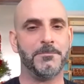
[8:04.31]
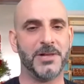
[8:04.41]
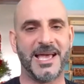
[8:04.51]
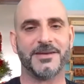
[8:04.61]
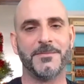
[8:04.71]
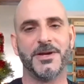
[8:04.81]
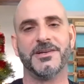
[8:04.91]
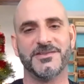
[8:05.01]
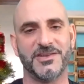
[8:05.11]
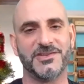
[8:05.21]
Black
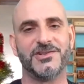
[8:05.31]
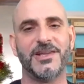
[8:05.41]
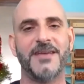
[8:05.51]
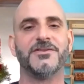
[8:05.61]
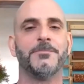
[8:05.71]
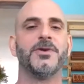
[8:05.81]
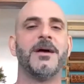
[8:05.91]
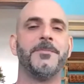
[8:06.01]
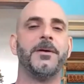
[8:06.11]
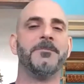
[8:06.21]
Americans as slaves to
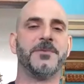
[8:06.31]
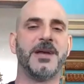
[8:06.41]
prop up